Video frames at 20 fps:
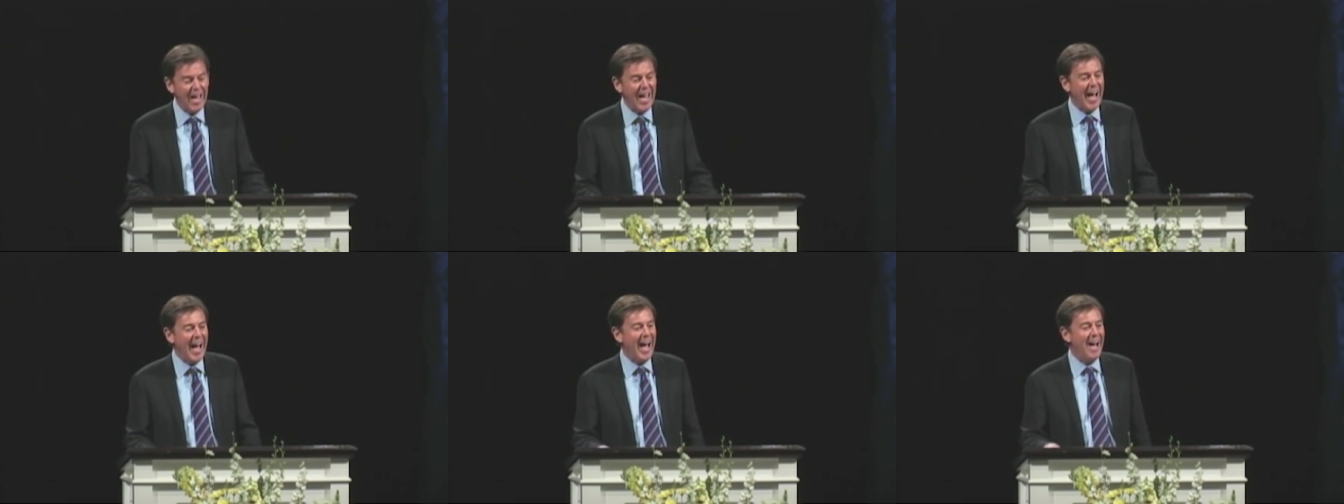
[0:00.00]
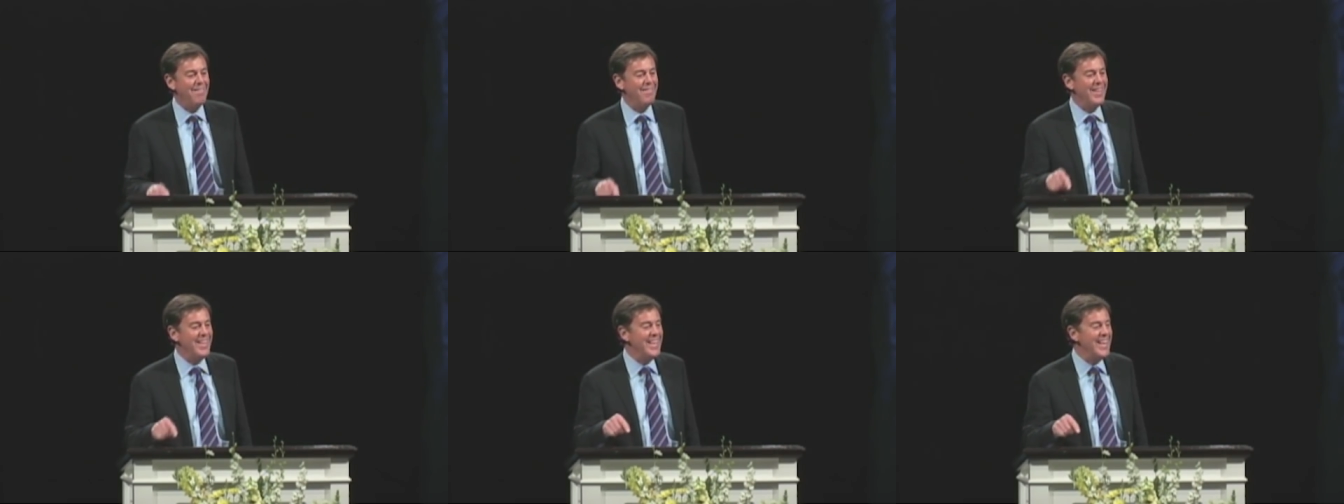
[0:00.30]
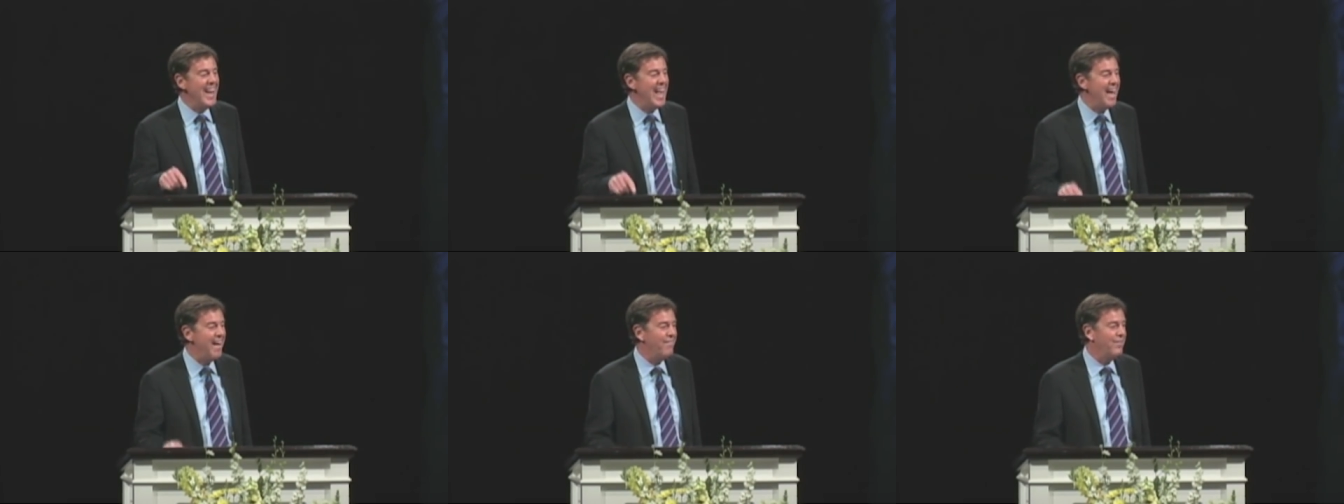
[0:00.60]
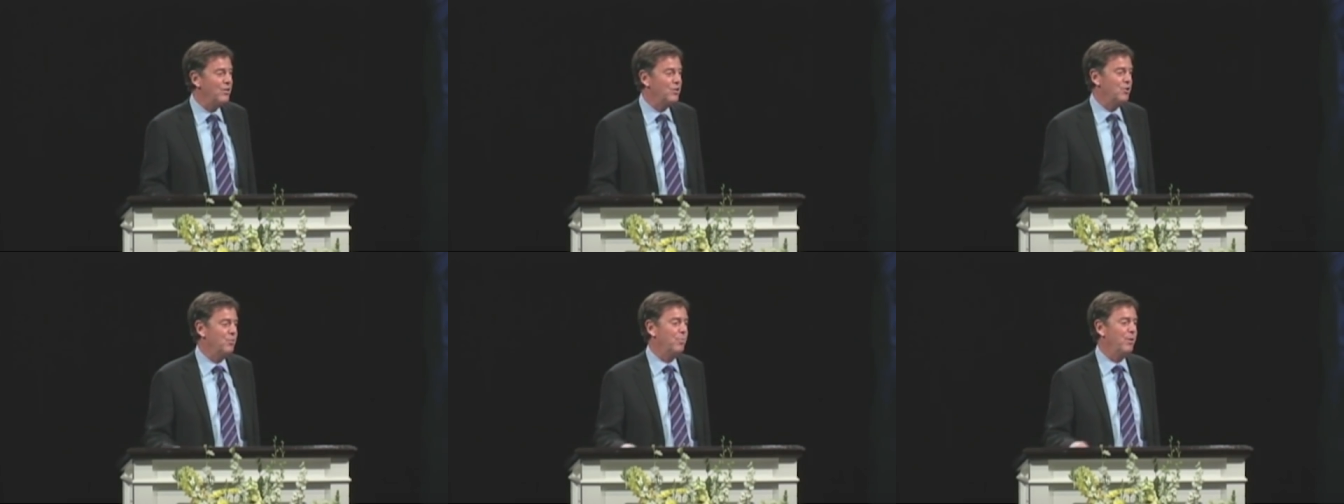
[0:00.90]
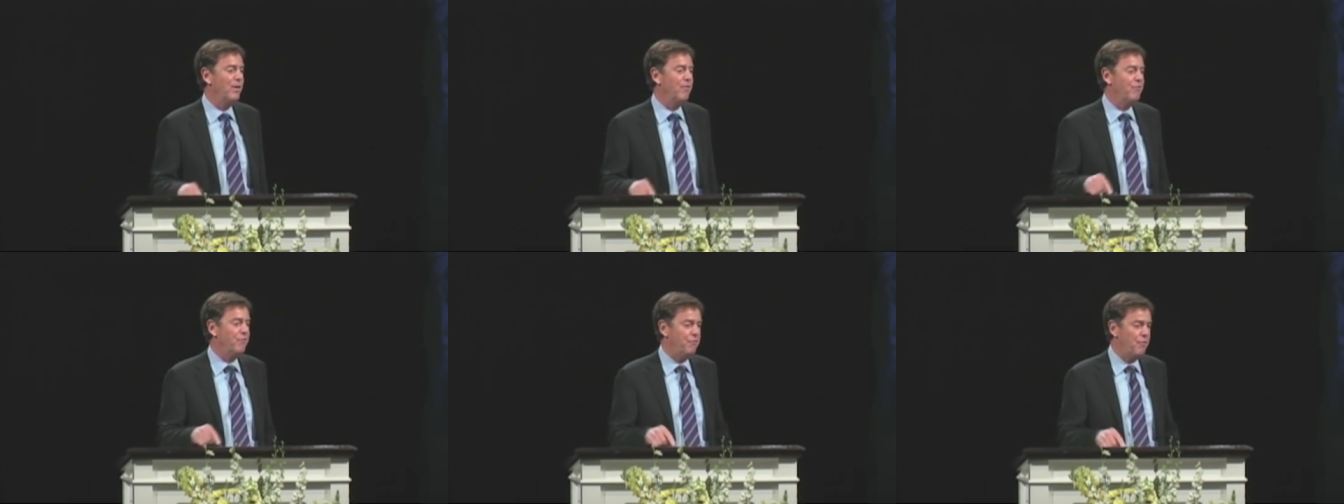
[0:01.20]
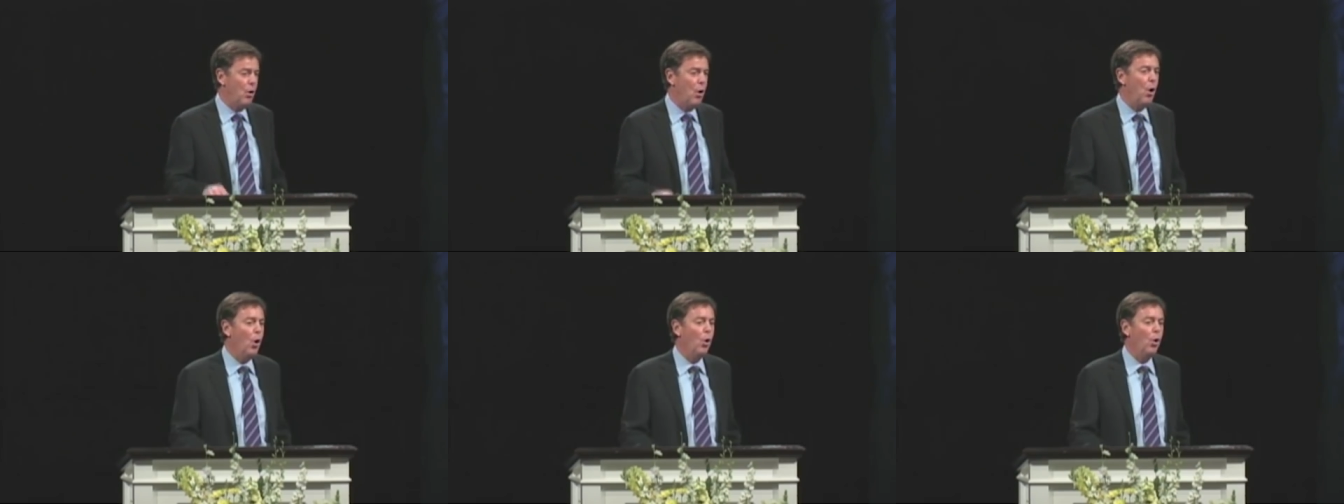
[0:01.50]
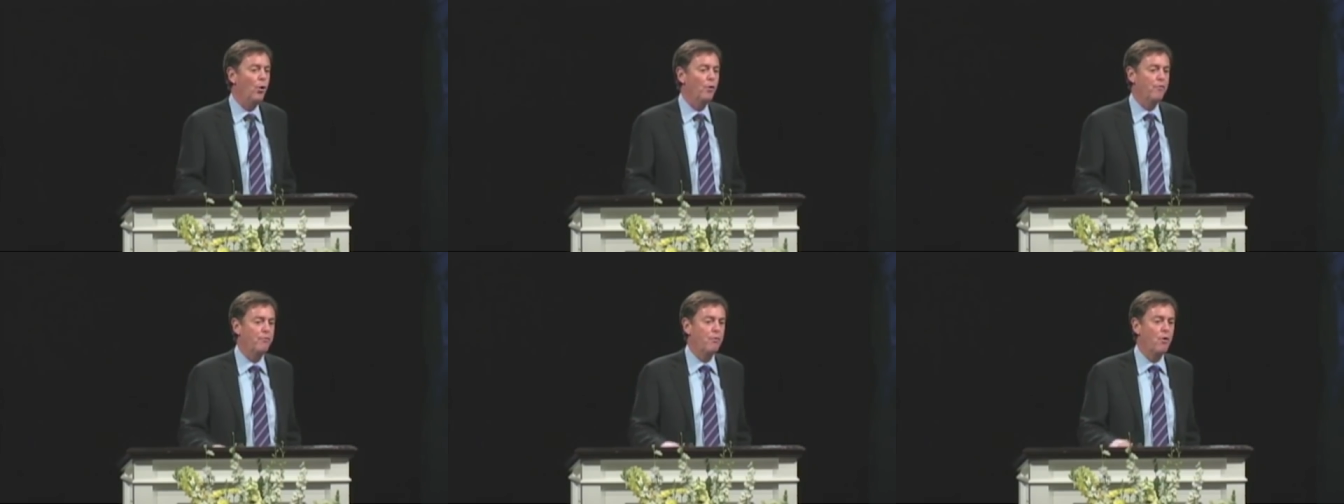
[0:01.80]
have inevitably
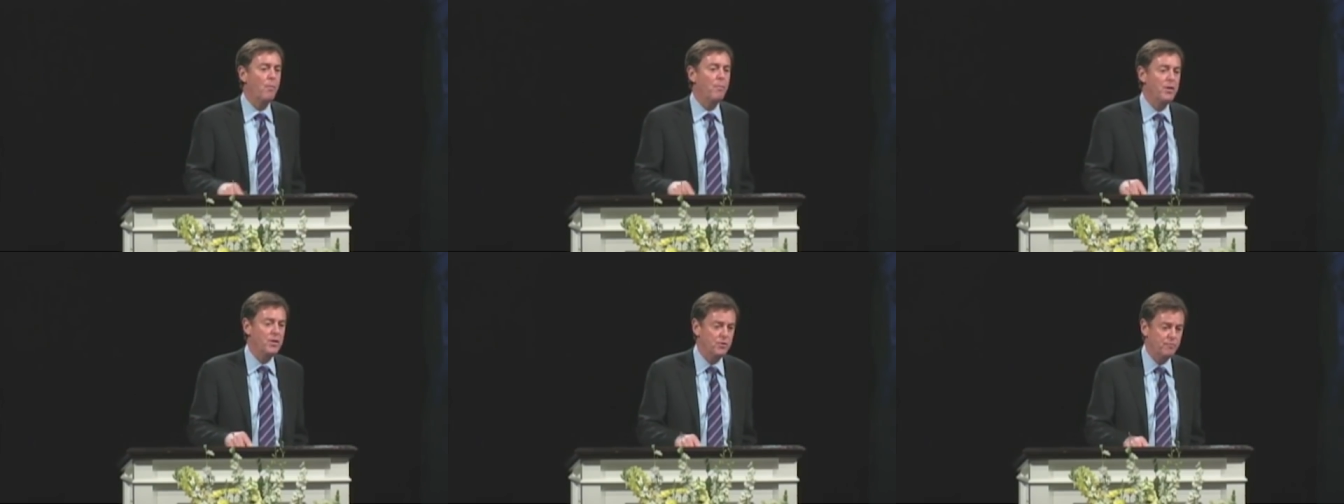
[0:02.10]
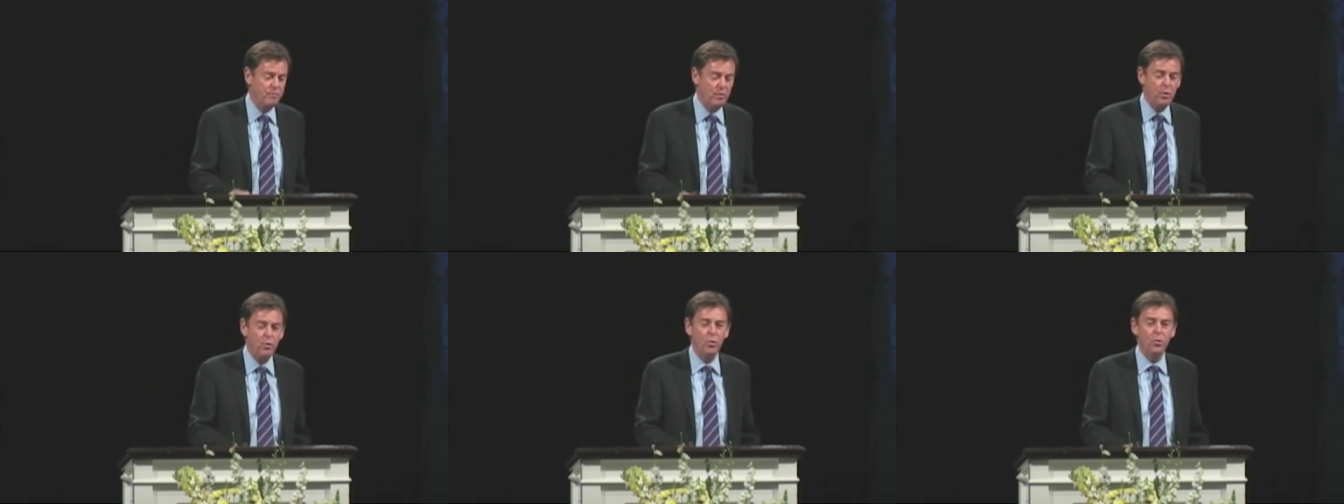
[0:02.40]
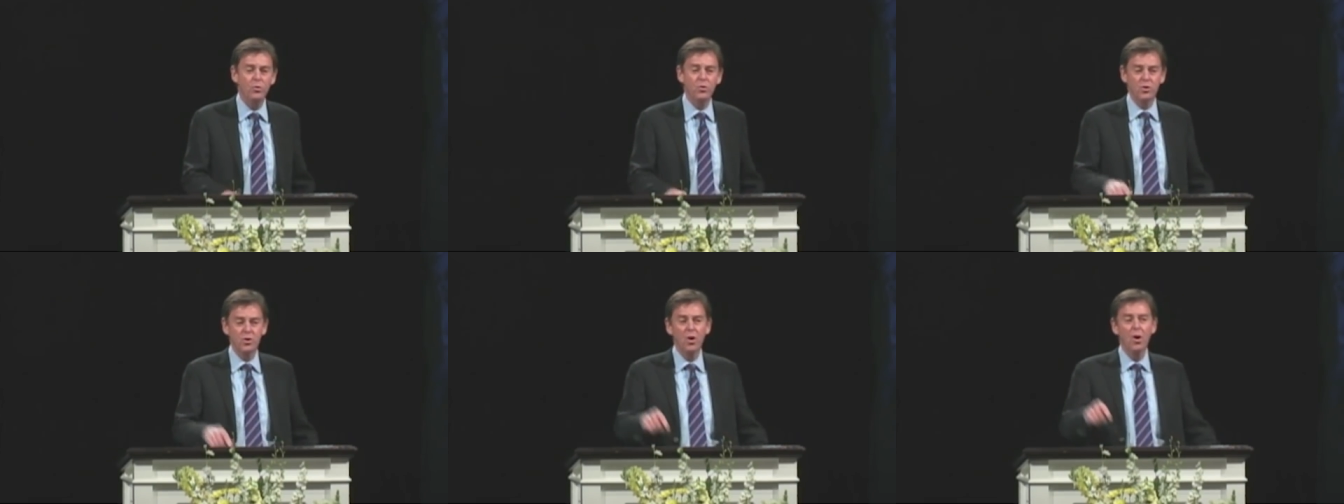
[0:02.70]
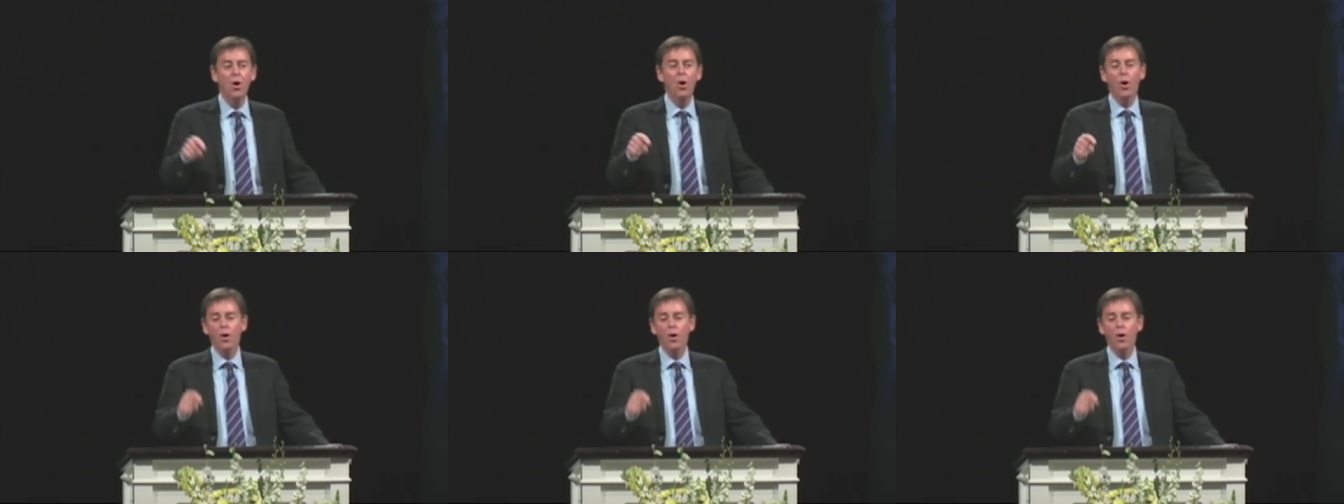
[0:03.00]
followed from his views